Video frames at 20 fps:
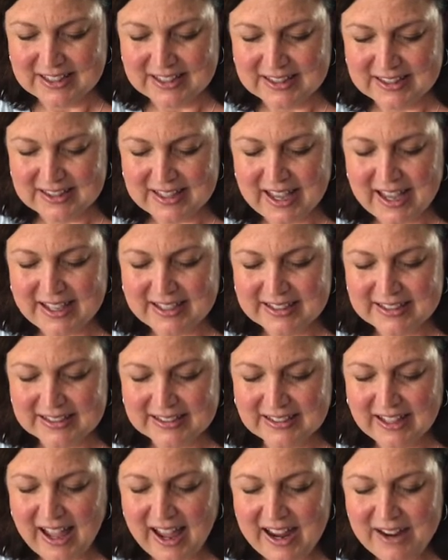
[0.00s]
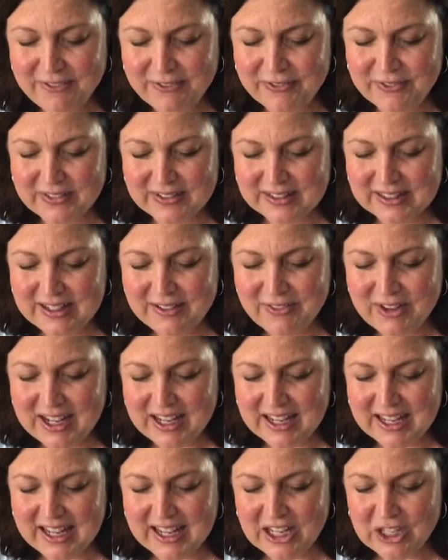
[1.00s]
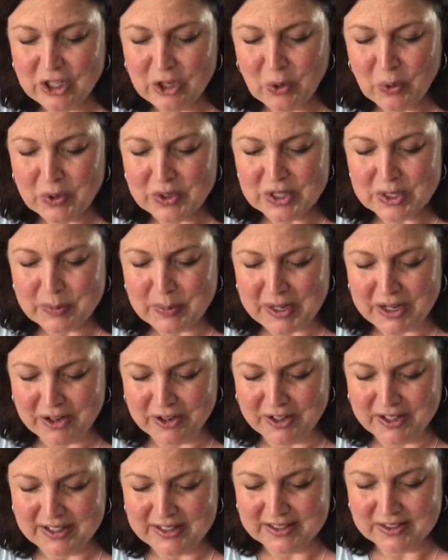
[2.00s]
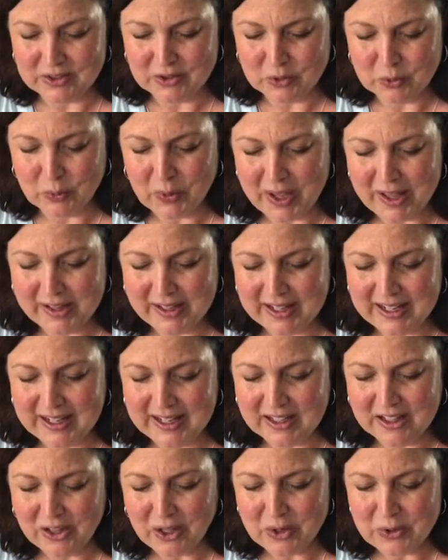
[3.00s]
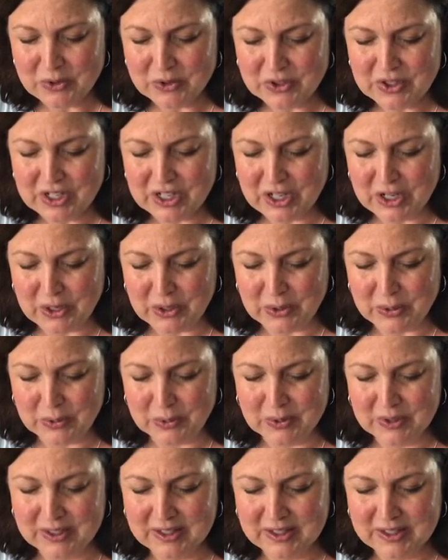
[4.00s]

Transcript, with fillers: that life living in your spirit, dwelling close to you,